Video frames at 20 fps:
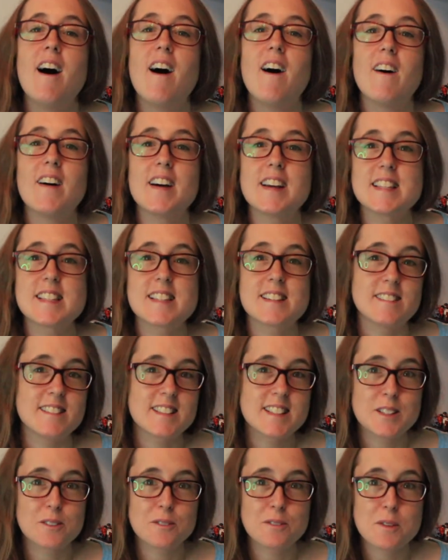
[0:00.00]
I
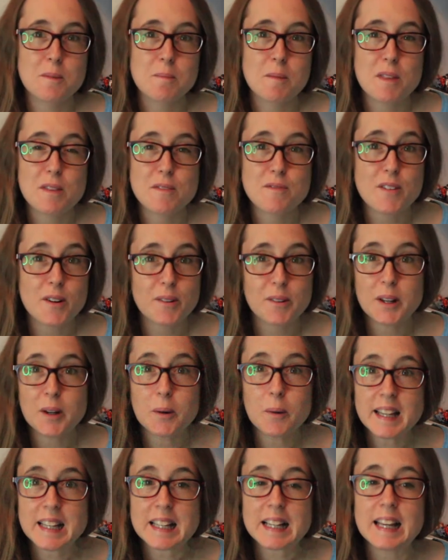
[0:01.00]
started off the month very
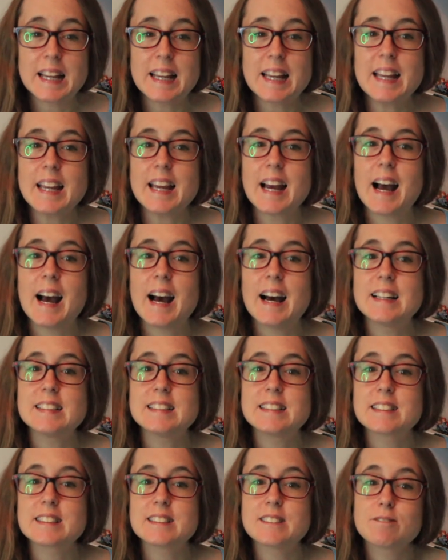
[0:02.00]
quickly
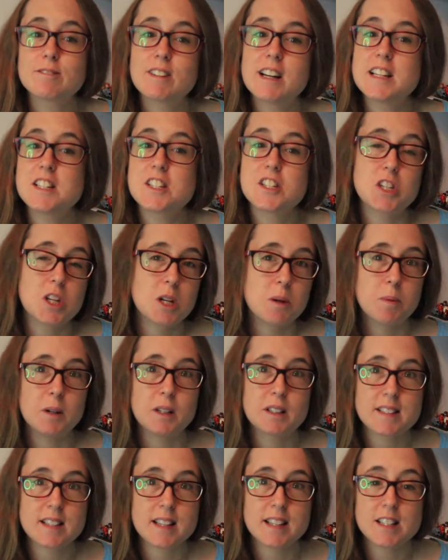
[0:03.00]
and read two
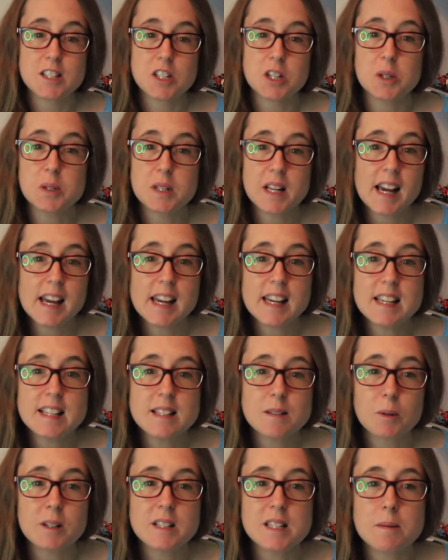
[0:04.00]
books in two
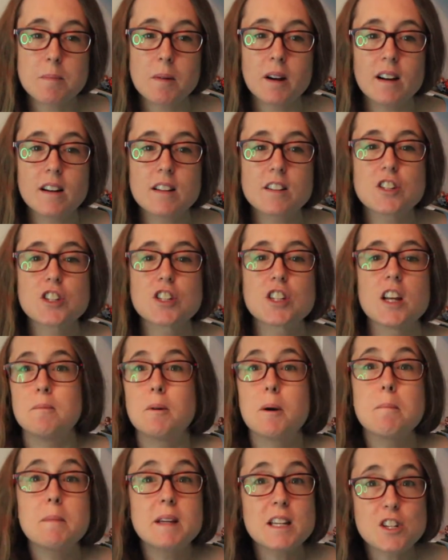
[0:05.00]
days, pretty much.
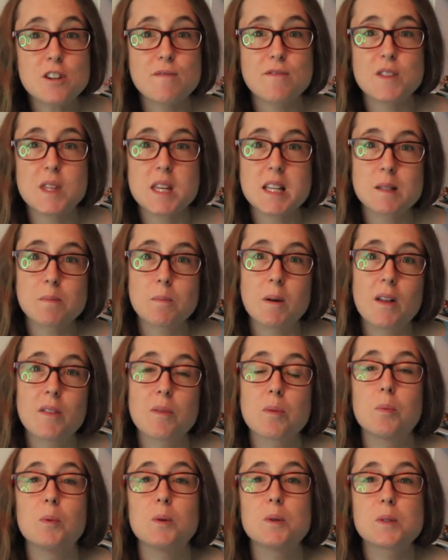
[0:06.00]
My mission for this
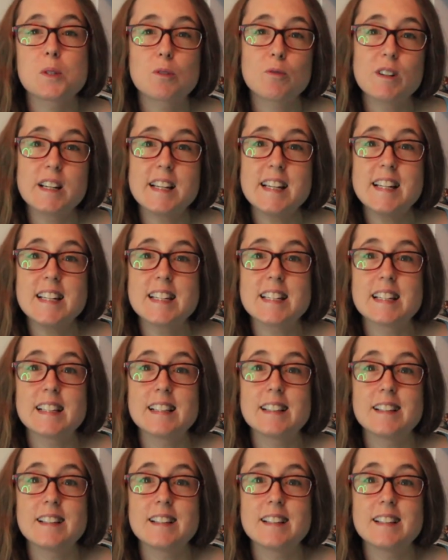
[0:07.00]
month was to read